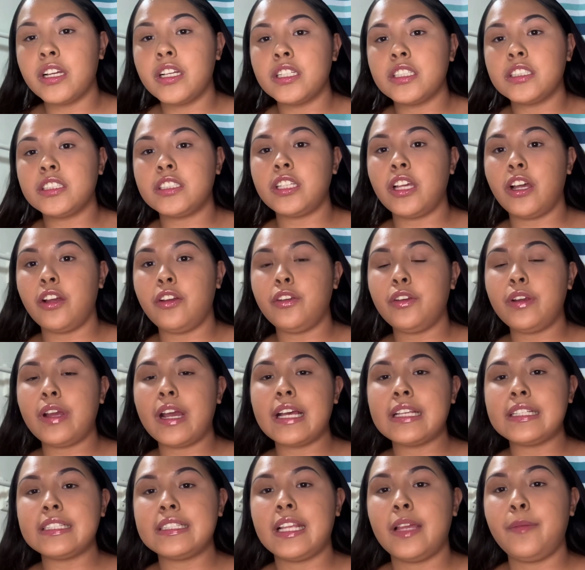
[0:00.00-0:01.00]
So you
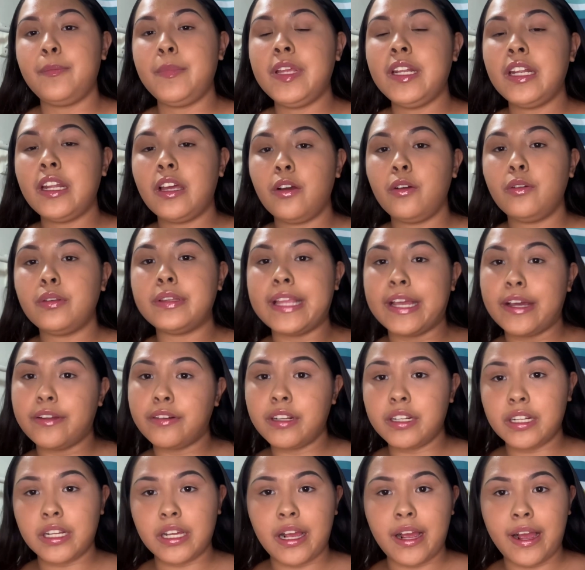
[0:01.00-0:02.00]
guys, let me know down in the
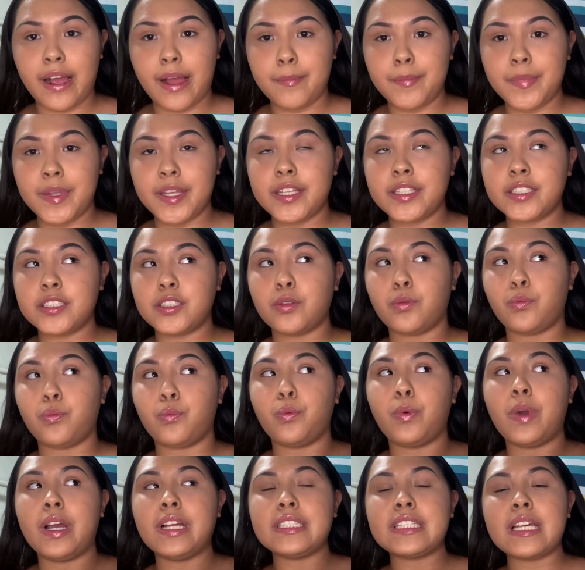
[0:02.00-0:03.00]
comments
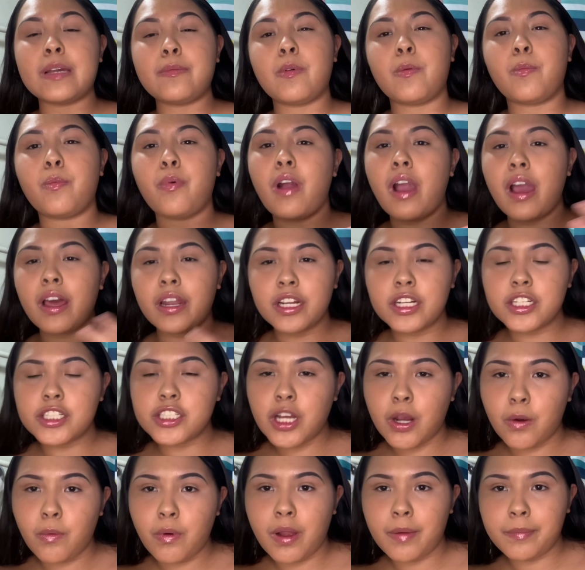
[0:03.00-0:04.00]
what type of products y'all
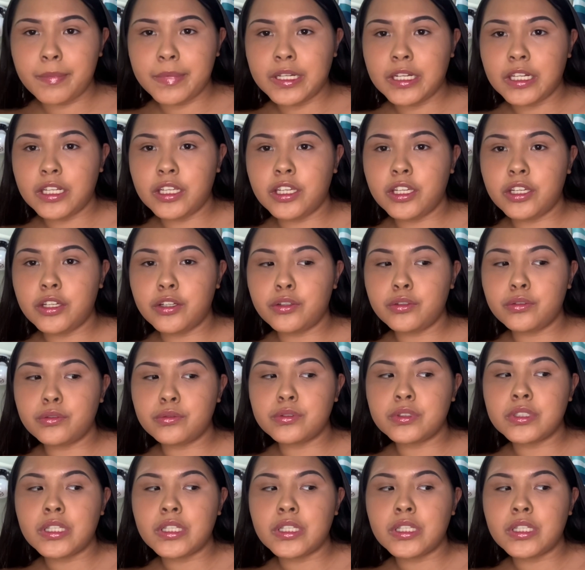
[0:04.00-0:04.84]
want me to use.